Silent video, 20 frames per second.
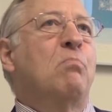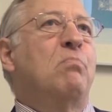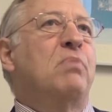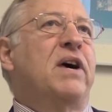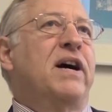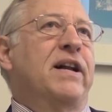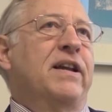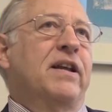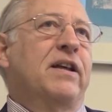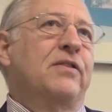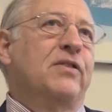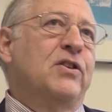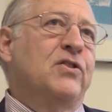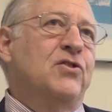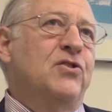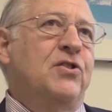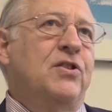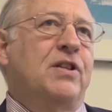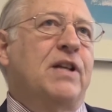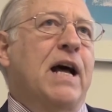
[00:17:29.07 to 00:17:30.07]
but the
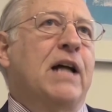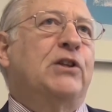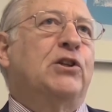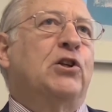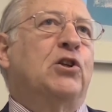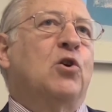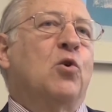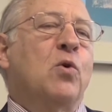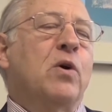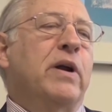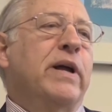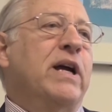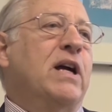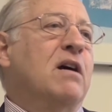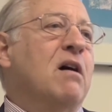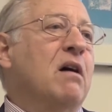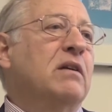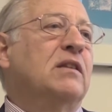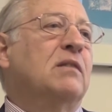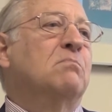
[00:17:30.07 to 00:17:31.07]
statutorily
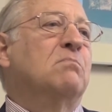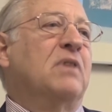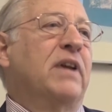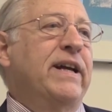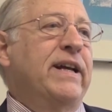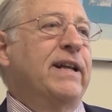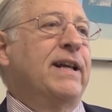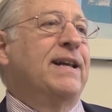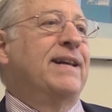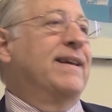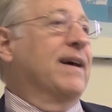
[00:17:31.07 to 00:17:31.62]
contemplated